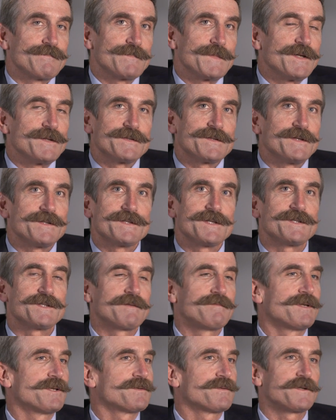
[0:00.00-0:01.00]
instances
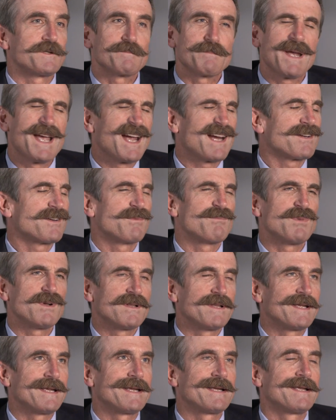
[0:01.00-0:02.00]
of disrespect or
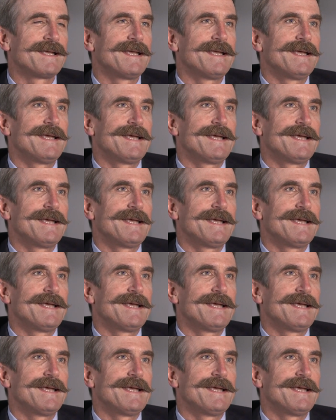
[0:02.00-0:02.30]
bullying,